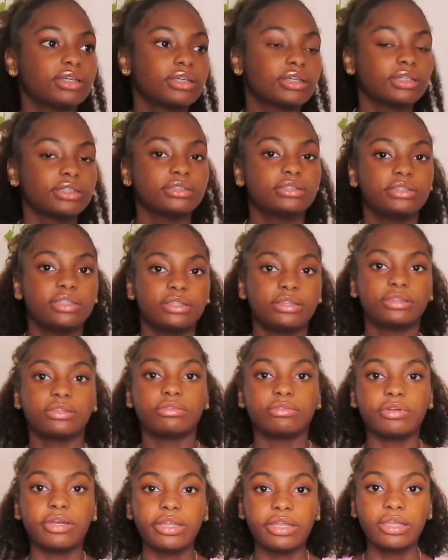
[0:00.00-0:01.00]
Cause the
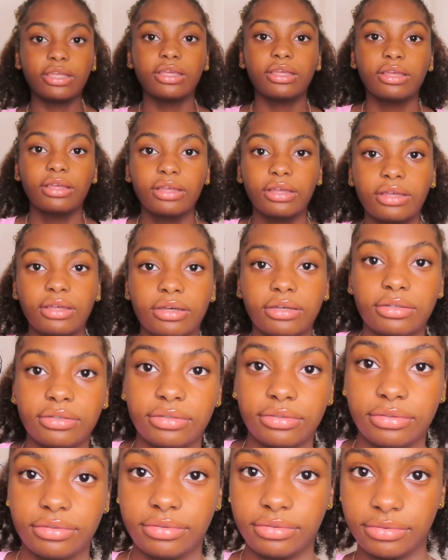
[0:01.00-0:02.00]
threading
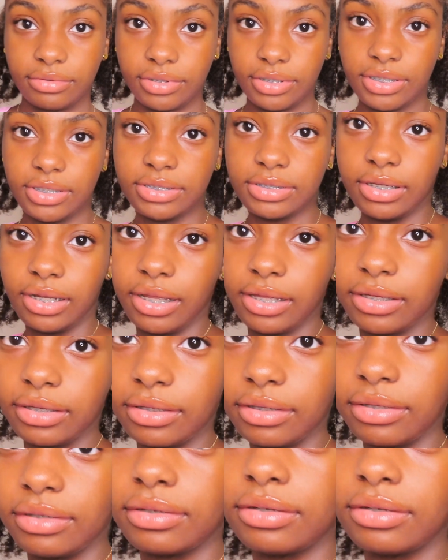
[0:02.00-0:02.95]
is like, I